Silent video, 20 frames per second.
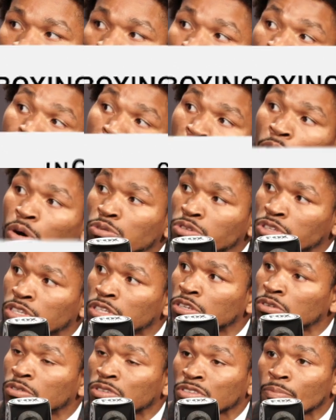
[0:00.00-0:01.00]
And you
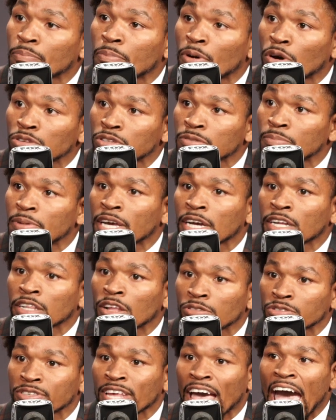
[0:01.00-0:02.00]
see now with
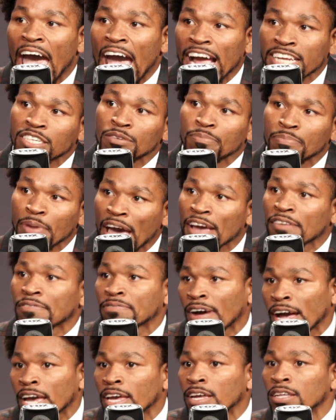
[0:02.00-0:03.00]
him being a free
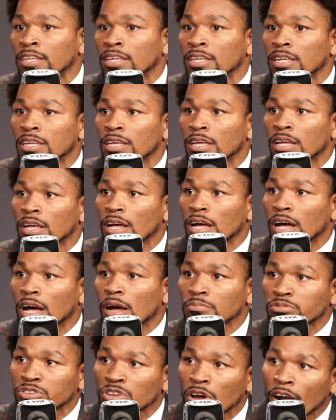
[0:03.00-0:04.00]
agent, it provides
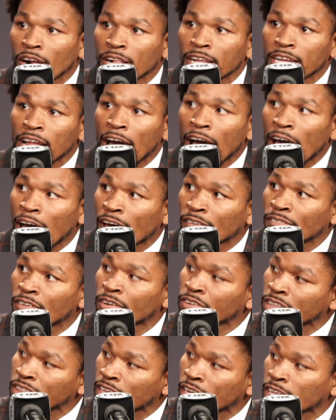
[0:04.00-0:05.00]
more flexibility.
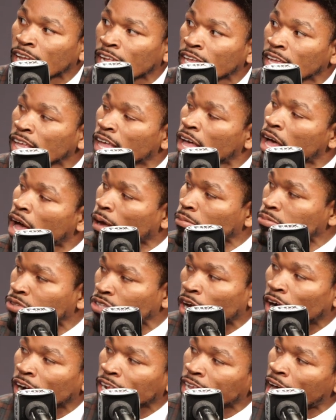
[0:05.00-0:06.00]
And now
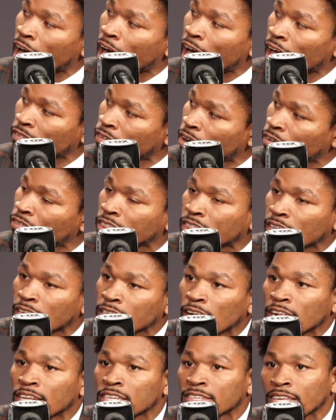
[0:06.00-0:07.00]
they're saying this fight is
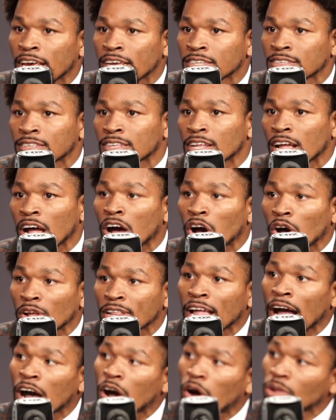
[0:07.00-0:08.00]
closer than ever.
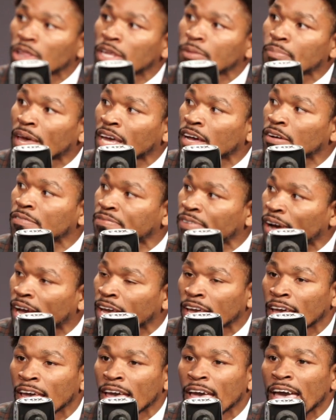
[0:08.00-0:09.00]

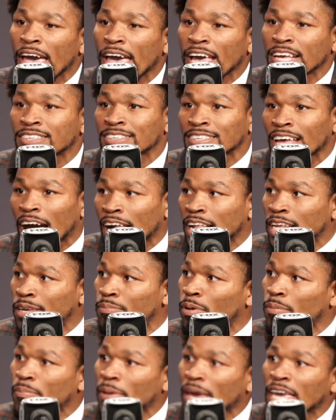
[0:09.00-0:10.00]
Officially, there's nothing
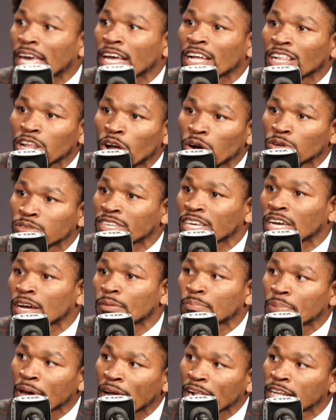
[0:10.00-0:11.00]
that's come out and
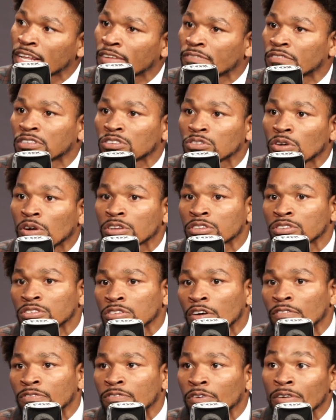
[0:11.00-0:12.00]
said we're
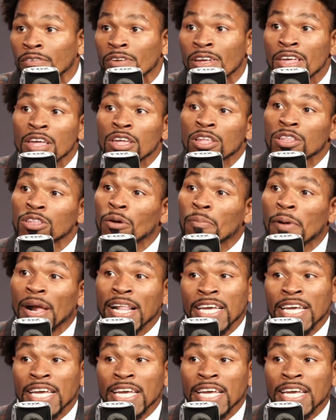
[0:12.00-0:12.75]
absolutely getting it.